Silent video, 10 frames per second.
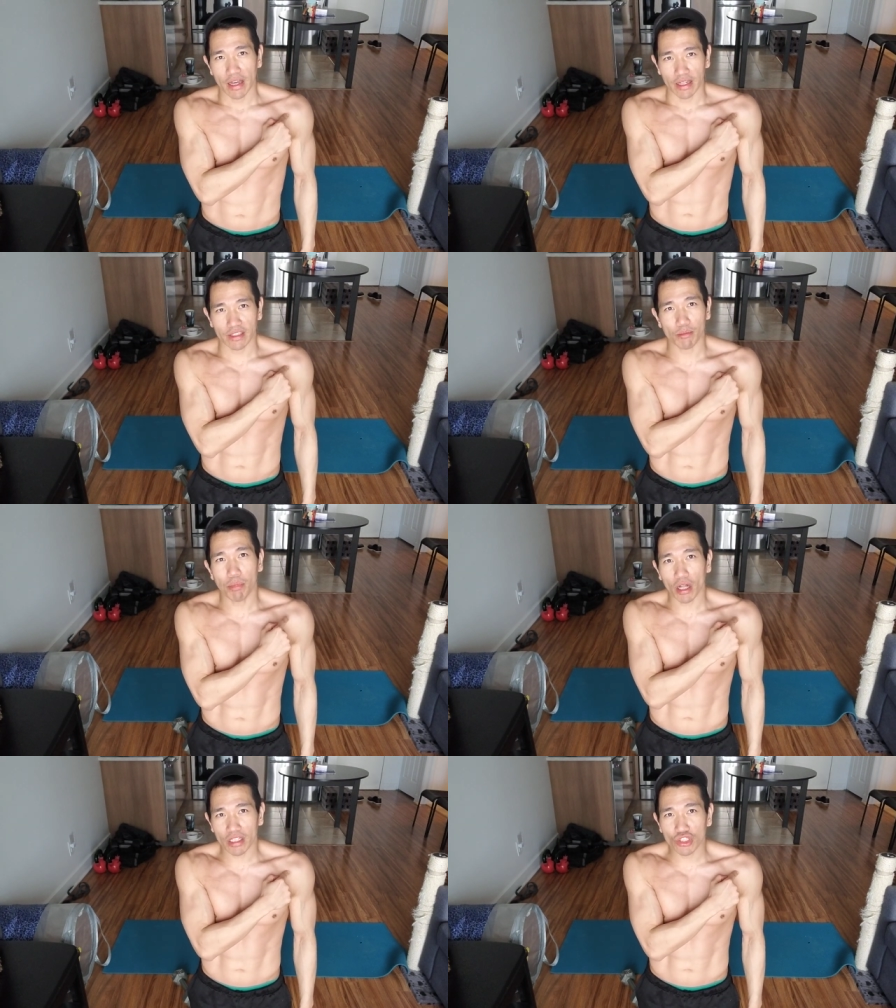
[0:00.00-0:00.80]
it's a
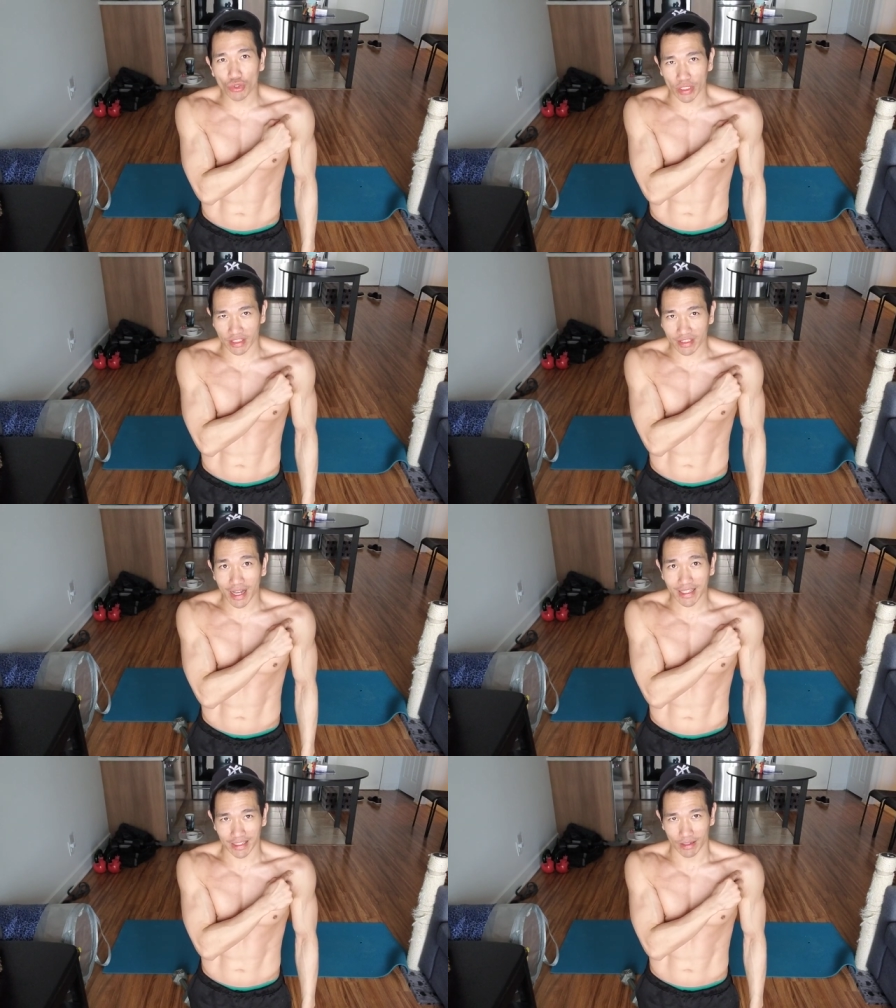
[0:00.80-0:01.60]
ball and joint
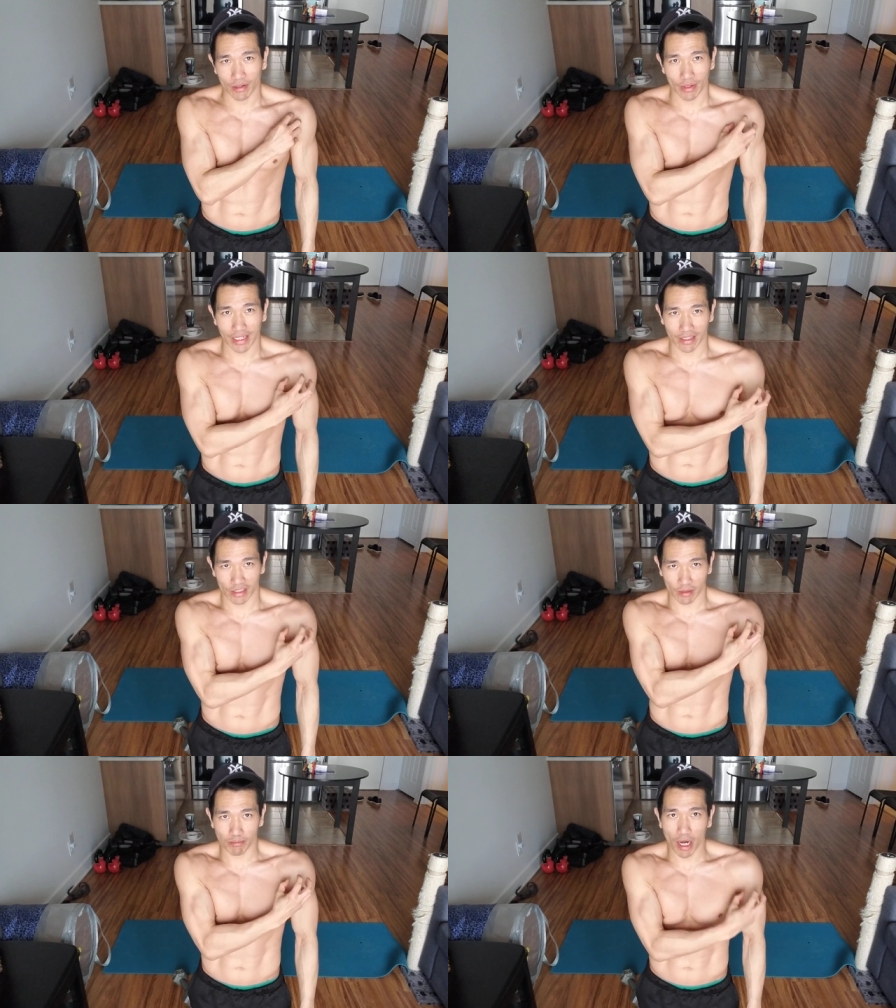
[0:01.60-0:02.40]
socket, right?
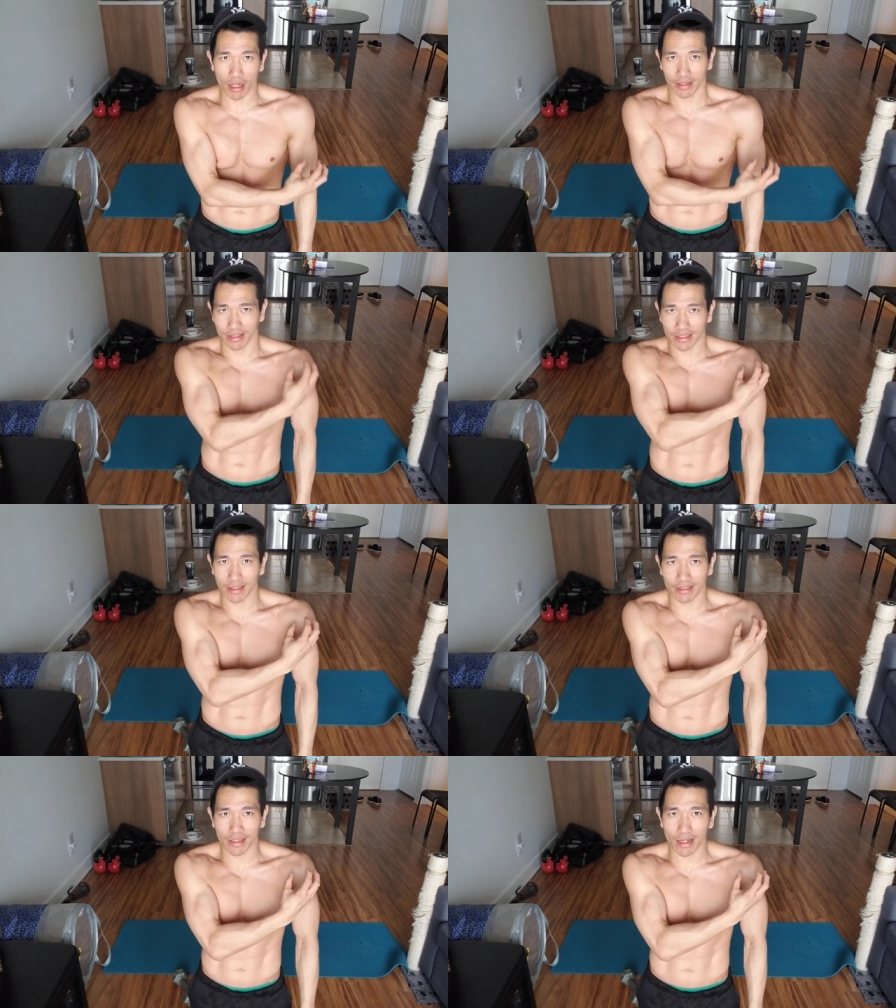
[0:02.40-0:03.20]
It's a ball and it's in
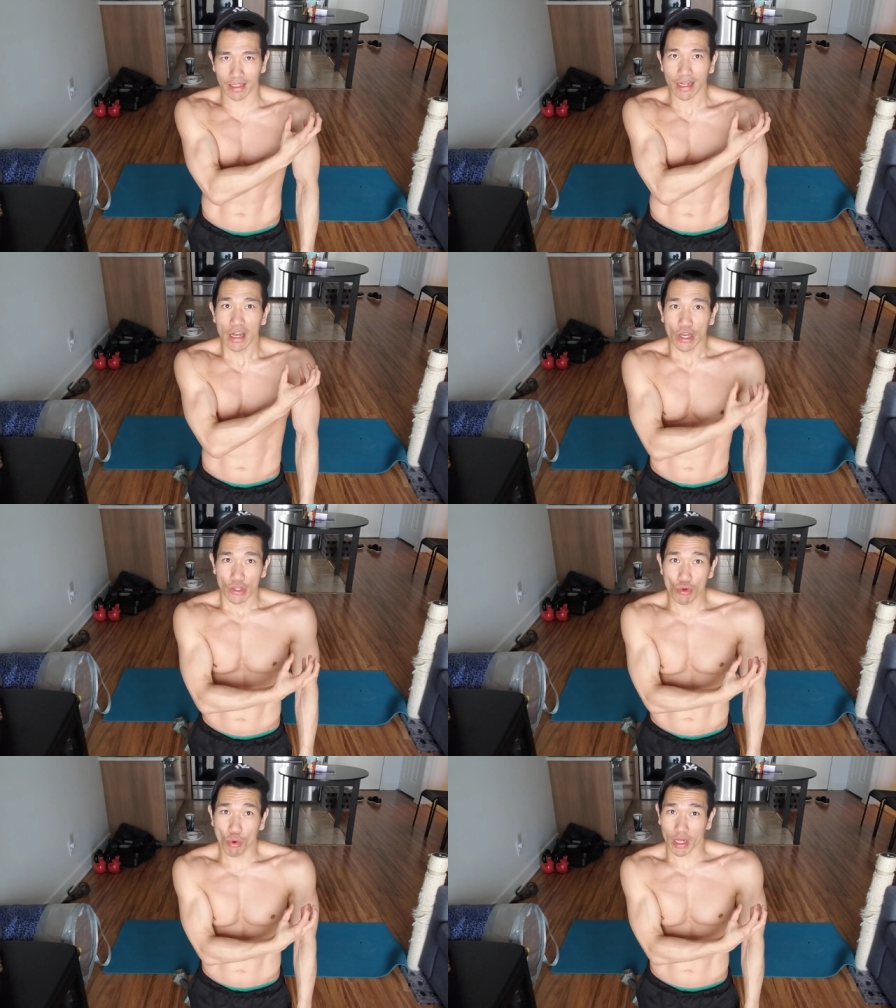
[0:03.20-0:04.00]
the socket.
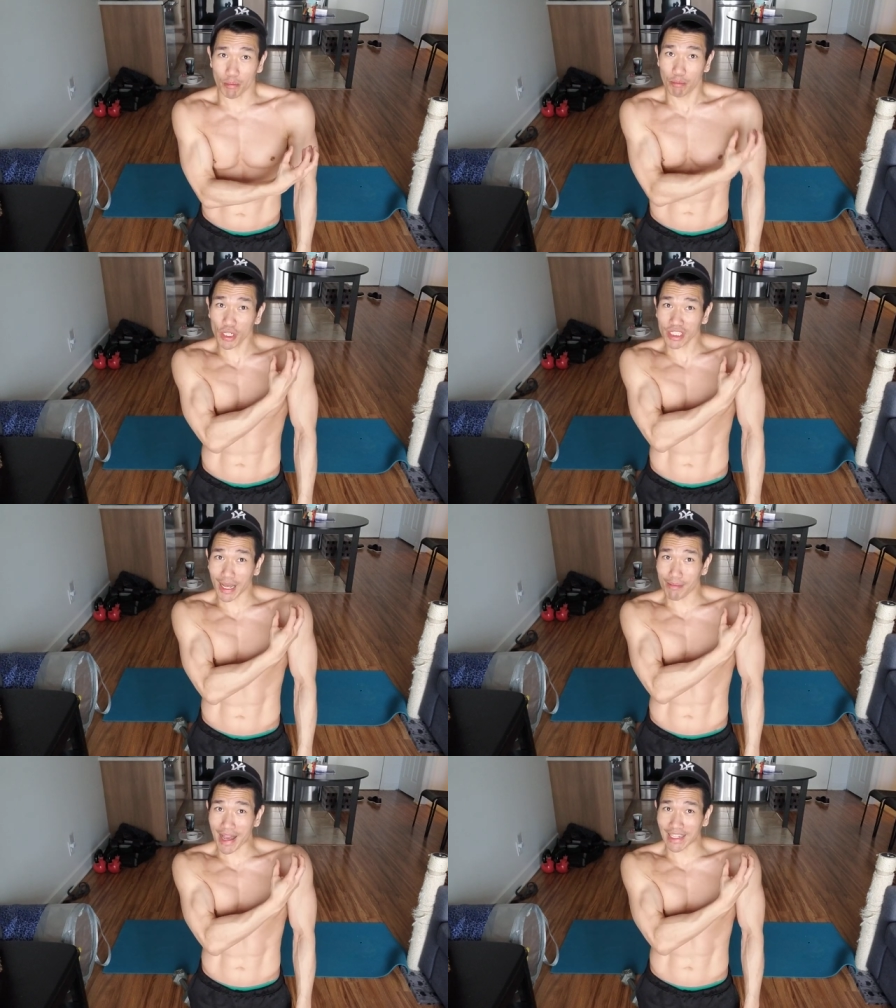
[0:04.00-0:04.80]
You want to push
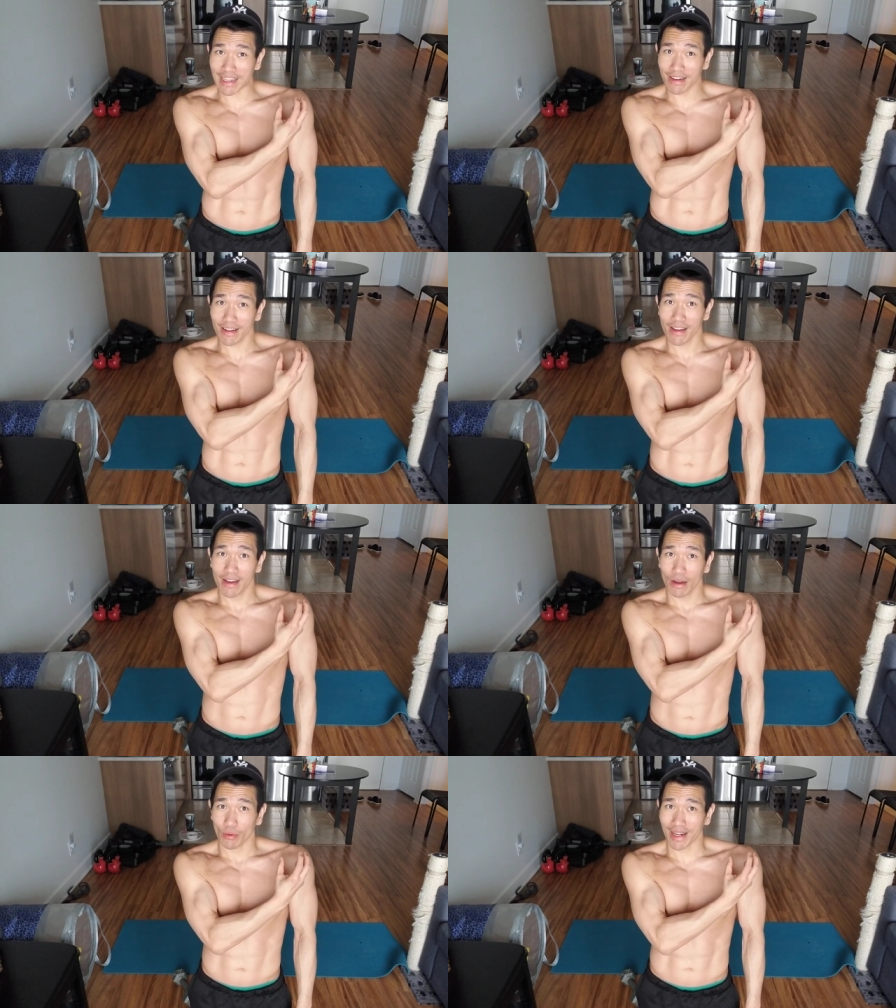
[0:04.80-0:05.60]
that back in,
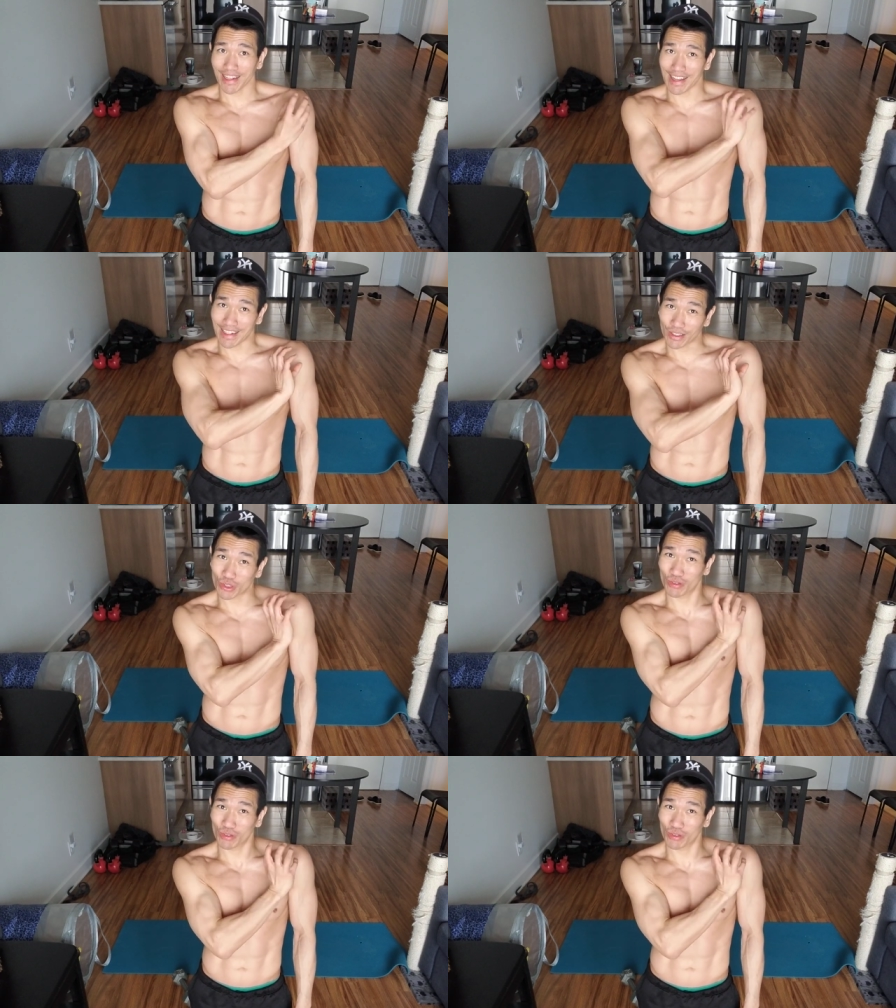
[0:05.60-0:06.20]
right? And